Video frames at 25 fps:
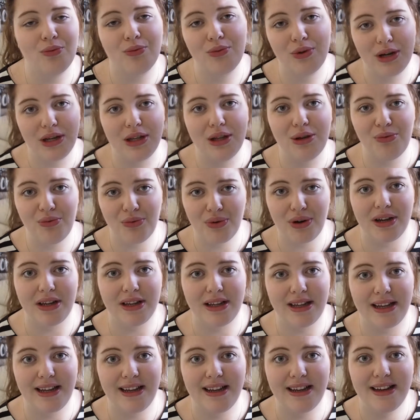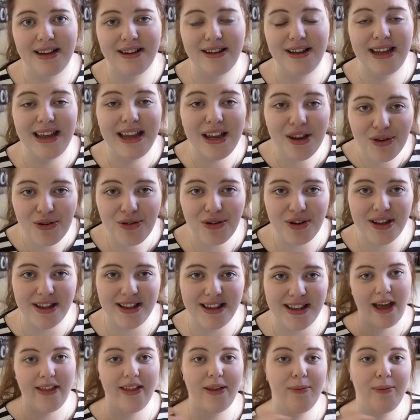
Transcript: really interesting.